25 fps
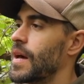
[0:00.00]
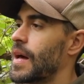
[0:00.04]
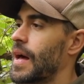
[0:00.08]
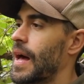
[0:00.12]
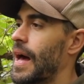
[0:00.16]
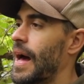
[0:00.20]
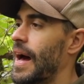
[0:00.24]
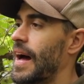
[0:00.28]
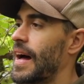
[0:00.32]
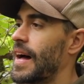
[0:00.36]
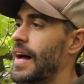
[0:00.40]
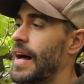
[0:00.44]

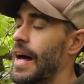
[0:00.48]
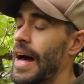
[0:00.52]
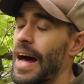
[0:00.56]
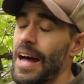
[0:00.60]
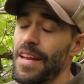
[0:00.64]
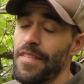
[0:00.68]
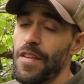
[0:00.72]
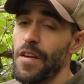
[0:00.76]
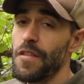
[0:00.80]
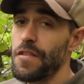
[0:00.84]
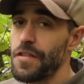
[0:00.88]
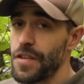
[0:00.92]
uh,
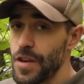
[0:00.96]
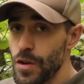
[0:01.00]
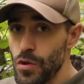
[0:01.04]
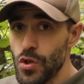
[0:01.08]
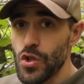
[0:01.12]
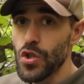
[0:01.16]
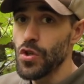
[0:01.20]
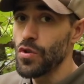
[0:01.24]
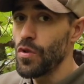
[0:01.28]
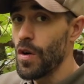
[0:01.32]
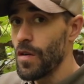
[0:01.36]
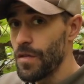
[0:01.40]
and the
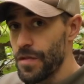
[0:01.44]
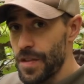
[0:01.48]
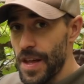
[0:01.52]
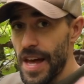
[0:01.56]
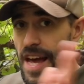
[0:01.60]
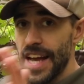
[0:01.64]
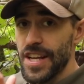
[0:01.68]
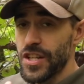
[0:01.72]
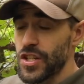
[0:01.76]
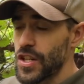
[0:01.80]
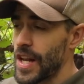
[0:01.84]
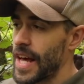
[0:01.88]
future of the
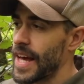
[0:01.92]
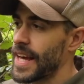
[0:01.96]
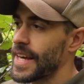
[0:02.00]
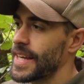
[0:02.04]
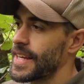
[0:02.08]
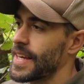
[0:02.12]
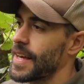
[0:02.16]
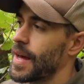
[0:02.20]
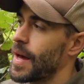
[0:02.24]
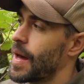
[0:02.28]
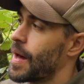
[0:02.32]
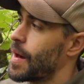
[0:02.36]
hedge
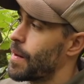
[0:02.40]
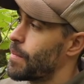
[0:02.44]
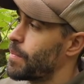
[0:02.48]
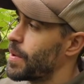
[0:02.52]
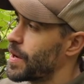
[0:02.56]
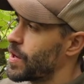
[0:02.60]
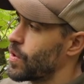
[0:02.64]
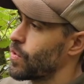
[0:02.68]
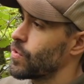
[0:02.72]
laying, but